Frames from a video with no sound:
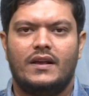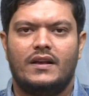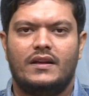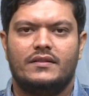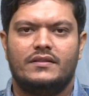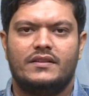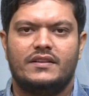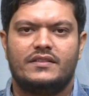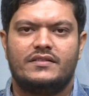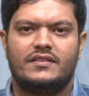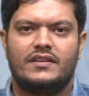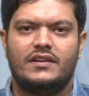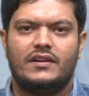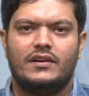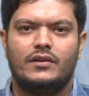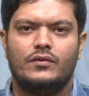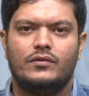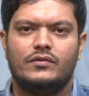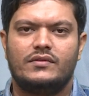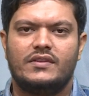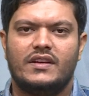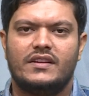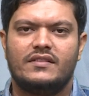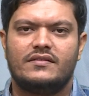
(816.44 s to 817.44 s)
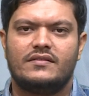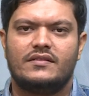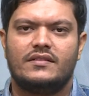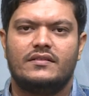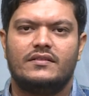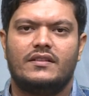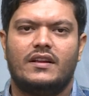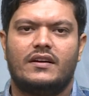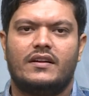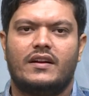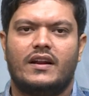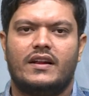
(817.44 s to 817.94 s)
This reduces
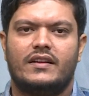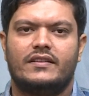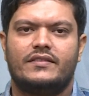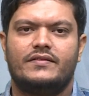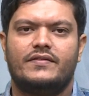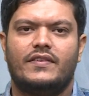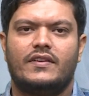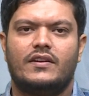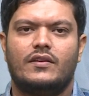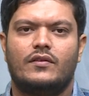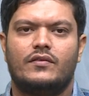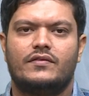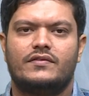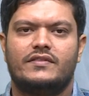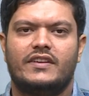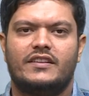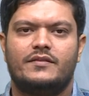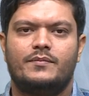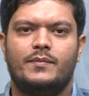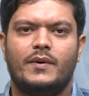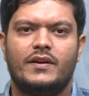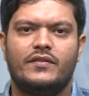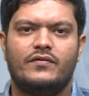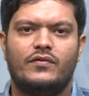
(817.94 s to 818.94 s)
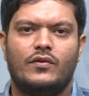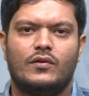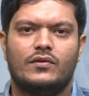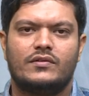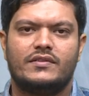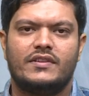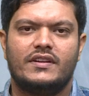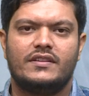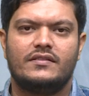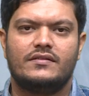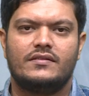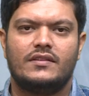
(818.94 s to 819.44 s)
the transfer of seismic
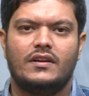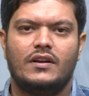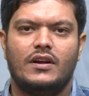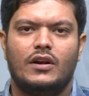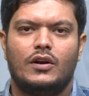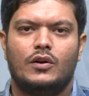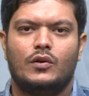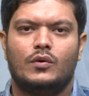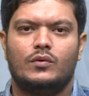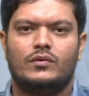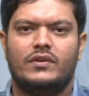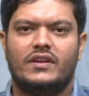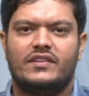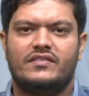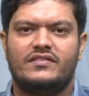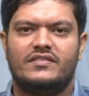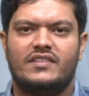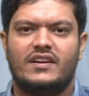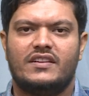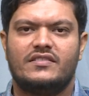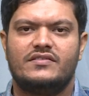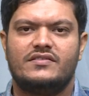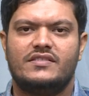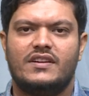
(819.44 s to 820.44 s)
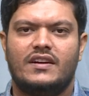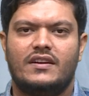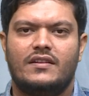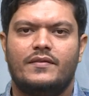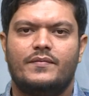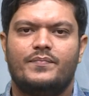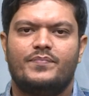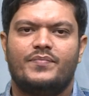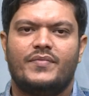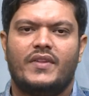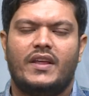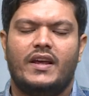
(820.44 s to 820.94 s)
forces to the structure
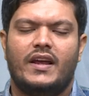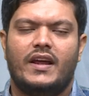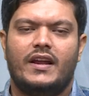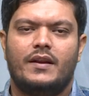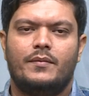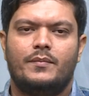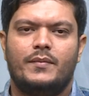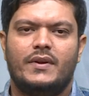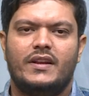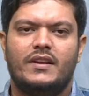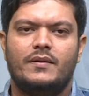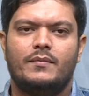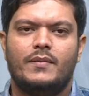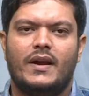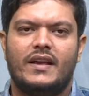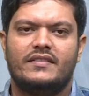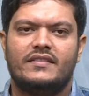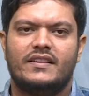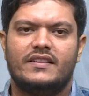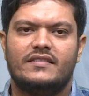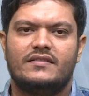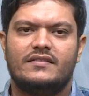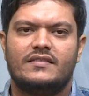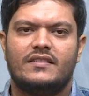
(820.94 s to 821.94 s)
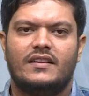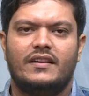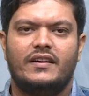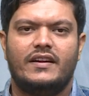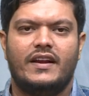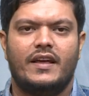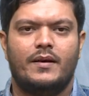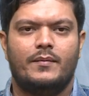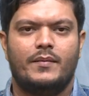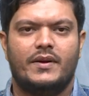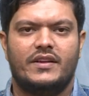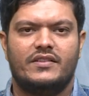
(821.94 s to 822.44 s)
and minimizes
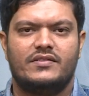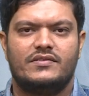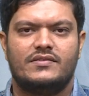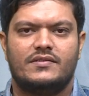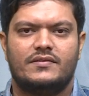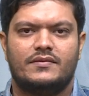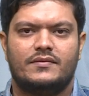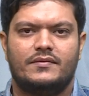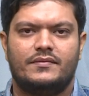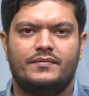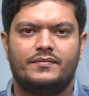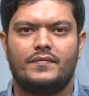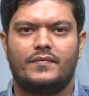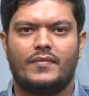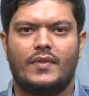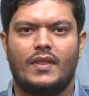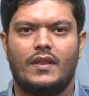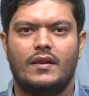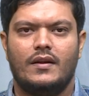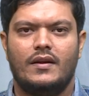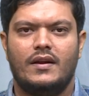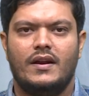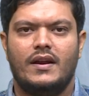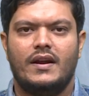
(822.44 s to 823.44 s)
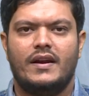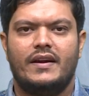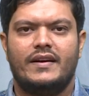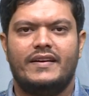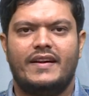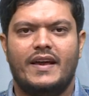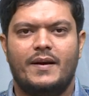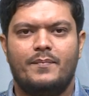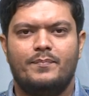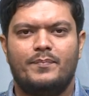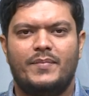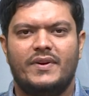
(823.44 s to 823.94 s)
damage.
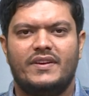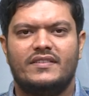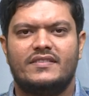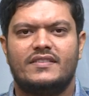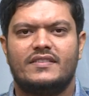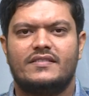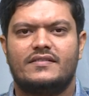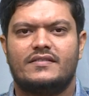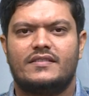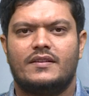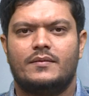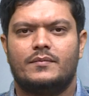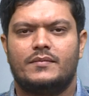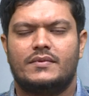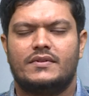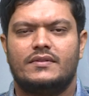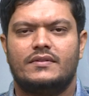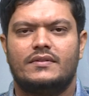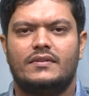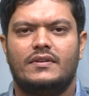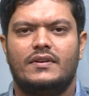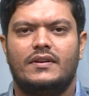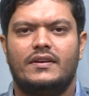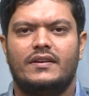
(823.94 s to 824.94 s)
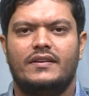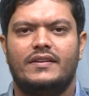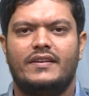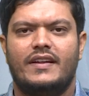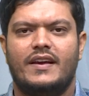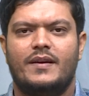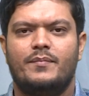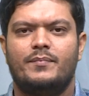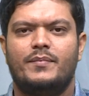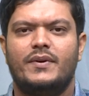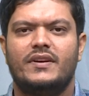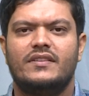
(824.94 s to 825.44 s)
Damping systems.
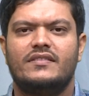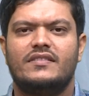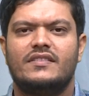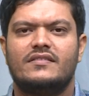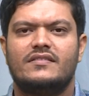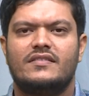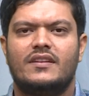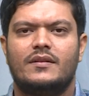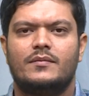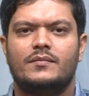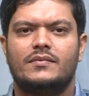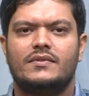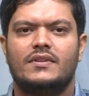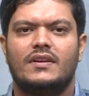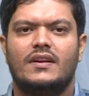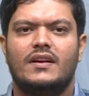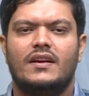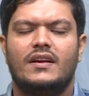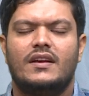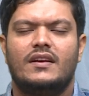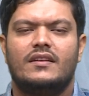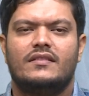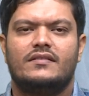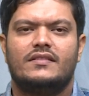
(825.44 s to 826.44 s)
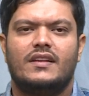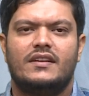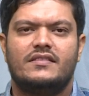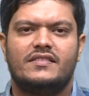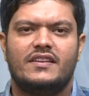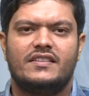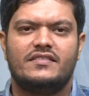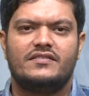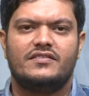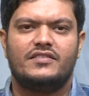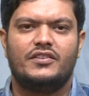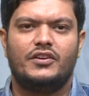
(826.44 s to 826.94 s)
Damping systems such
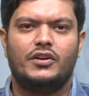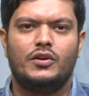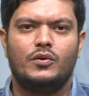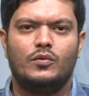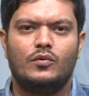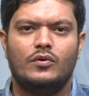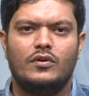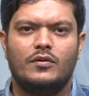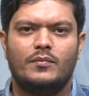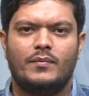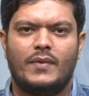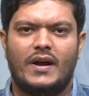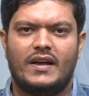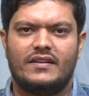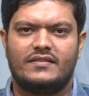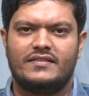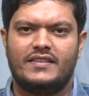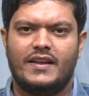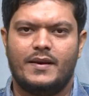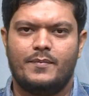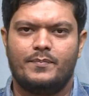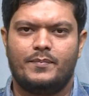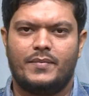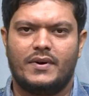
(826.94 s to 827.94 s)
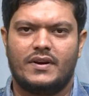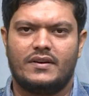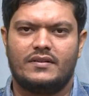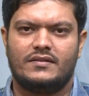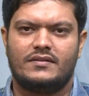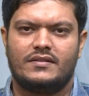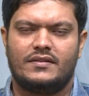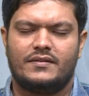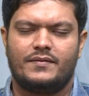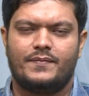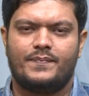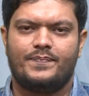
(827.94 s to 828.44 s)
as tuned mass
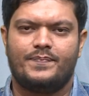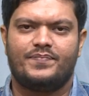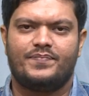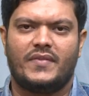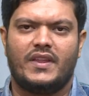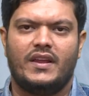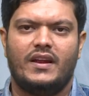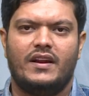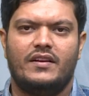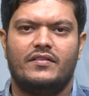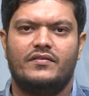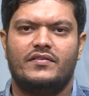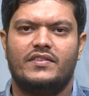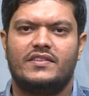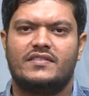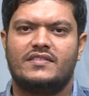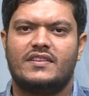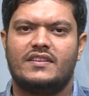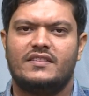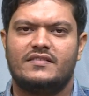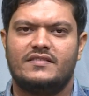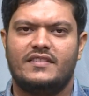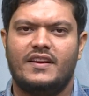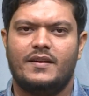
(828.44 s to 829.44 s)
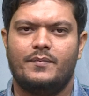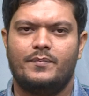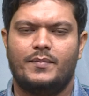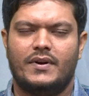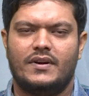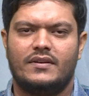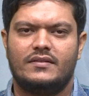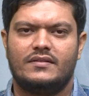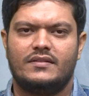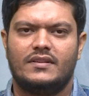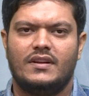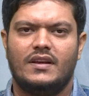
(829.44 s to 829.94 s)
dampers and viscous
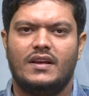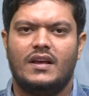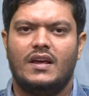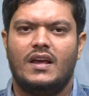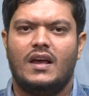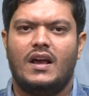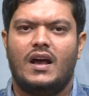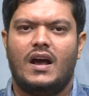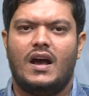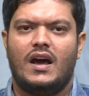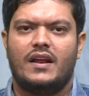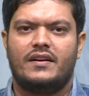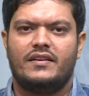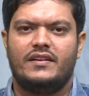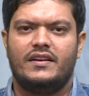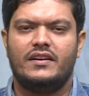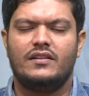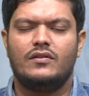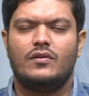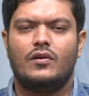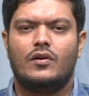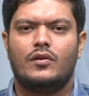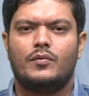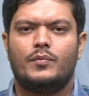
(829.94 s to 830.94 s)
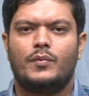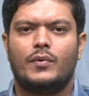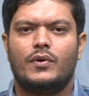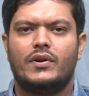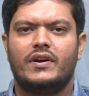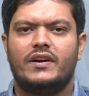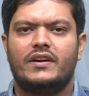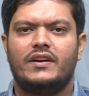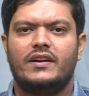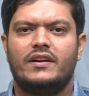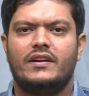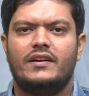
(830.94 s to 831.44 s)
dampers are
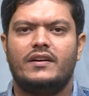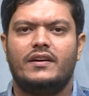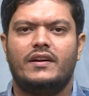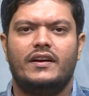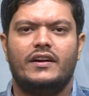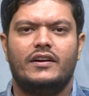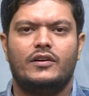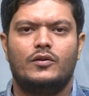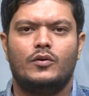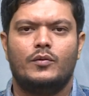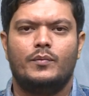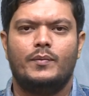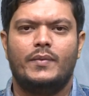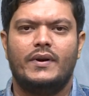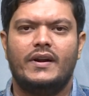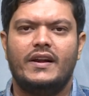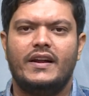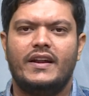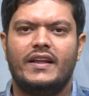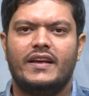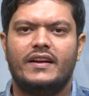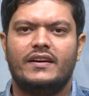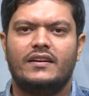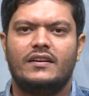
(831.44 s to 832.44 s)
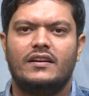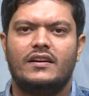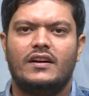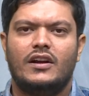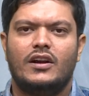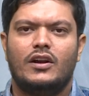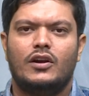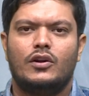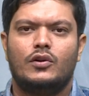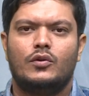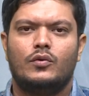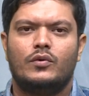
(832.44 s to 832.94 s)
incorporated into building
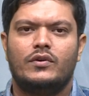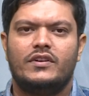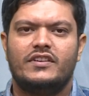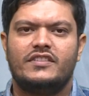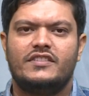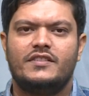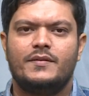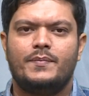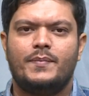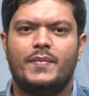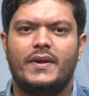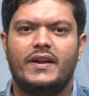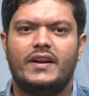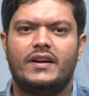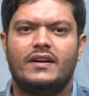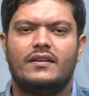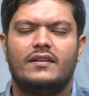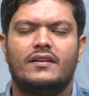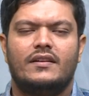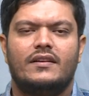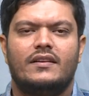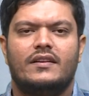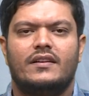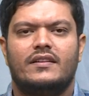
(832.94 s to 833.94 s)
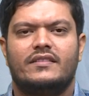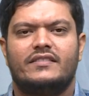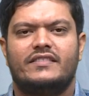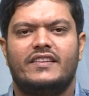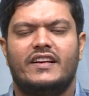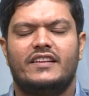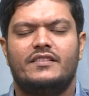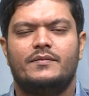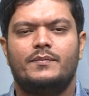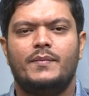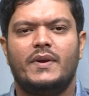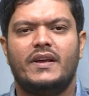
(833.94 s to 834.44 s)
to dissipate
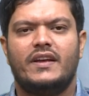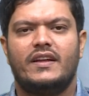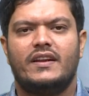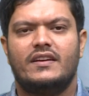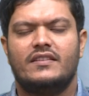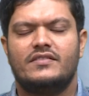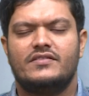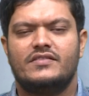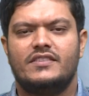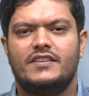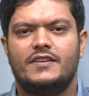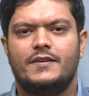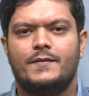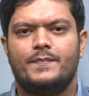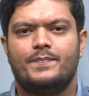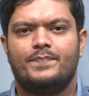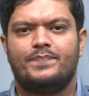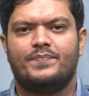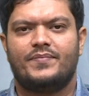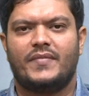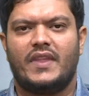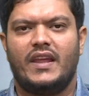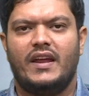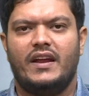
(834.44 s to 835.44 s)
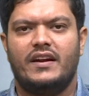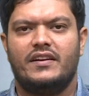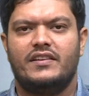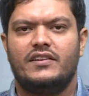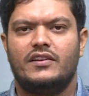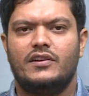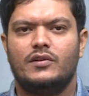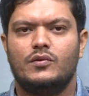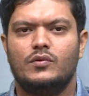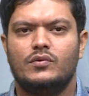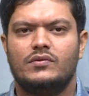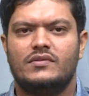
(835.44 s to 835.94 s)
seismic energy and
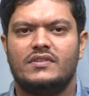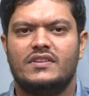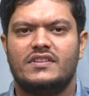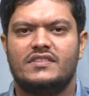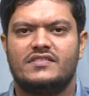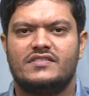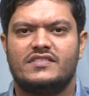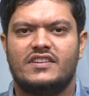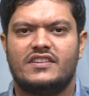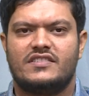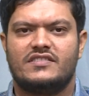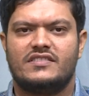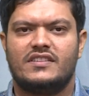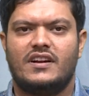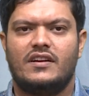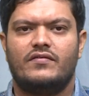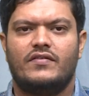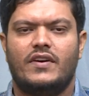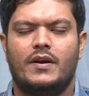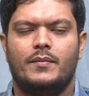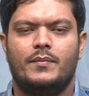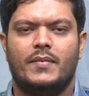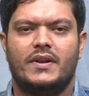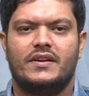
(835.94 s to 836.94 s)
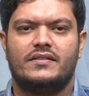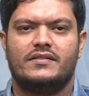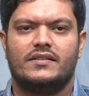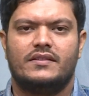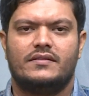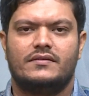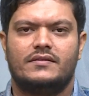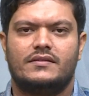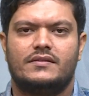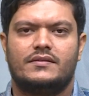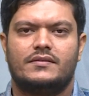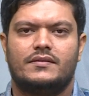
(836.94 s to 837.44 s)
reduce structural
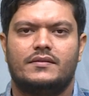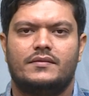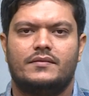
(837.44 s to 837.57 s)
vibrations.